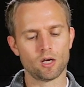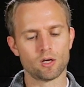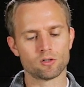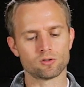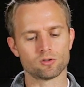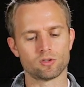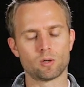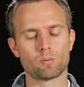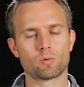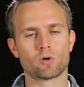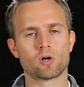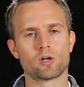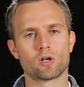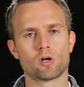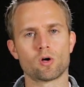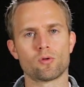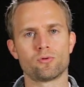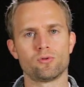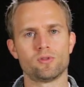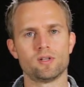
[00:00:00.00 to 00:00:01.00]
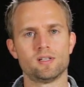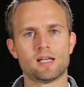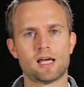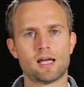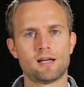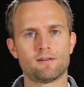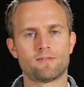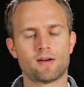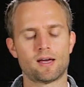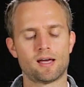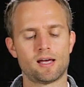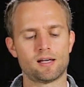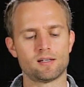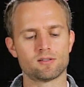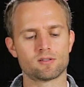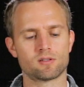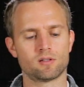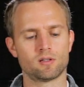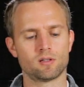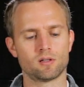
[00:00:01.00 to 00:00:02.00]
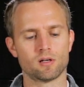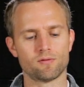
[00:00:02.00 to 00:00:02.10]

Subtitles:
So then we're going to go through the day phase